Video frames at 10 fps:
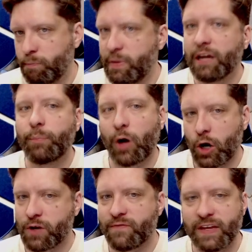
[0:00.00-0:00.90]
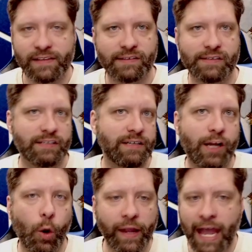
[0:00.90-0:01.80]
big part of this, is
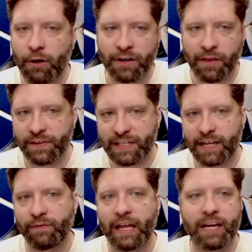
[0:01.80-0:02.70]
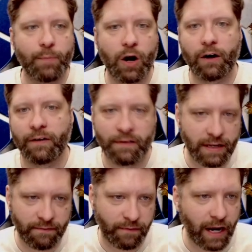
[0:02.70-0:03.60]
going out into the city of Lankhmar
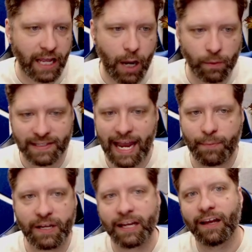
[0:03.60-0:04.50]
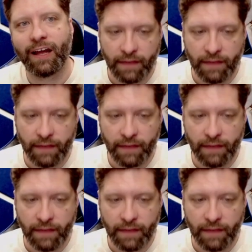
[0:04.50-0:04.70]
and finding out what's happening.